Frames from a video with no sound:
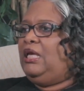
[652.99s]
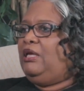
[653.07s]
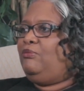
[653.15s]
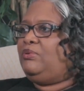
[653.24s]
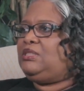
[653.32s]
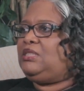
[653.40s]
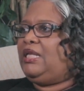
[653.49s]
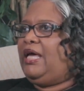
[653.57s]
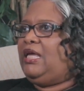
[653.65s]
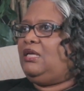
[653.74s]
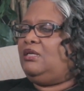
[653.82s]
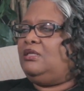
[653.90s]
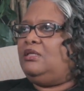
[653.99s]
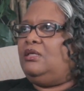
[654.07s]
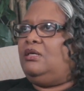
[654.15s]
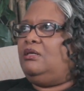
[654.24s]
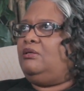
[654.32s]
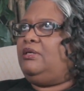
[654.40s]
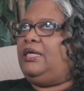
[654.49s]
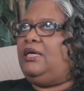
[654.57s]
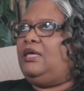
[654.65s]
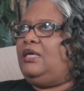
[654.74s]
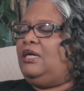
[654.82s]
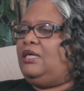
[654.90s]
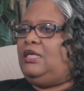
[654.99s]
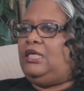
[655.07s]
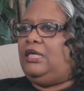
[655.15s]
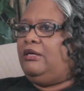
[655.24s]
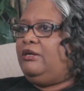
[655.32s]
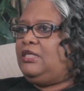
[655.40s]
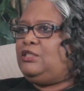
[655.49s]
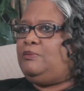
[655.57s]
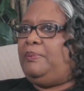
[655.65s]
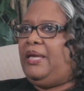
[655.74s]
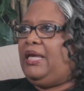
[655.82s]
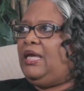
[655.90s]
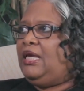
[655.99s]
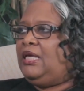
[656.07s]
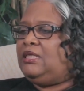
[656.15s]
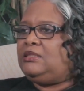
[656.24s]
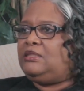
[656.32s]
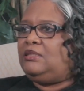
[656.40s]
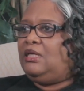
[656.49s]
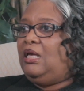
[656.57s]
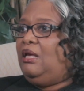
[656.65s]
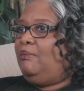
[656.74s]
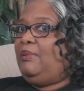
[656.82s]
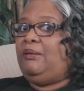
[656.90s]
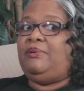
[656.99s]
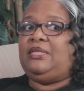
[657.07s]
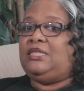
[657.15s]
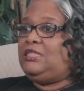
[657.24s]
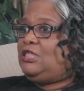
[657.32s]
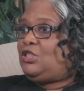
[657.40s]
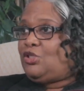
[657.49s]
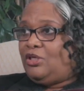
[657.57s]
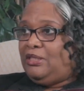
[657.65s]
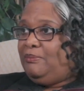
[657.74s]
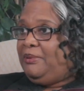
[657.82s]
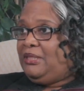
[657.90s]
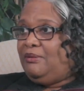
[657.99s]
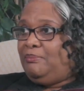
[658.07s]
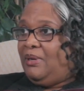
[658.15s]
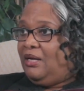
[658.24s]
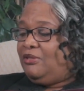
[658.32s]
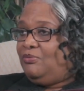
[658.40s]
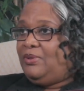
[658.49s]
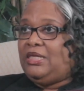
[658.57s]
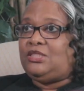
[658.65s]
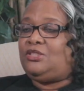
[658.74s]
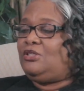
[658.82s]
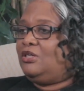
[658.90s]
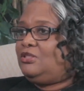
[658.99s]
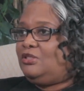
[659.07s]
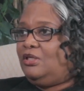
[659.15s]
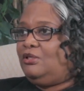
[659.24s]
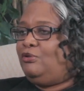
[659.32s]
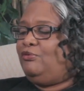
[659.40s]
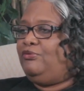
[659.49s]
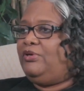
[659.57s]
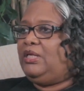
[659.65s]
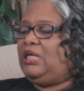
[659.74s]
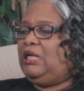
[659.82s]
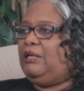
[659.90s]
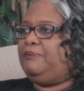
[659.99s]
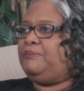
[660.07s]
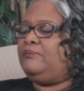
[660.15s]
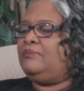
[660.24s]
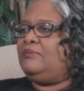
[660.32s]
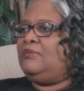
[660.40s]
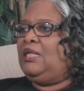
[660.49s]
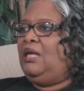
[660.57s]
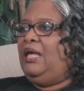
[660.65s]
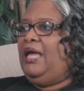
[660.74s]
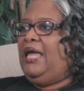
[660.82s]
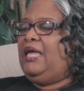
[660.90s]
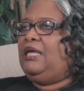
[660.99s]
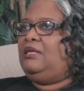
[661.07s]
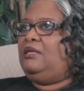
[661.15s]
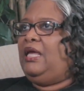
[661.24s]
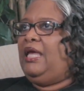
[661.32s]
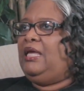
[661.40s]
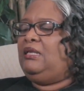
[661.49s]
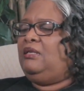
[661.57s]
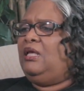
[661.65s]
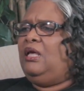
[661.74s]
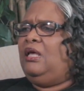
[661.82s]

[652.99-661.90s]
it was like, okay, a year has passed. Maybe this is going to be the month when it starts all over again. And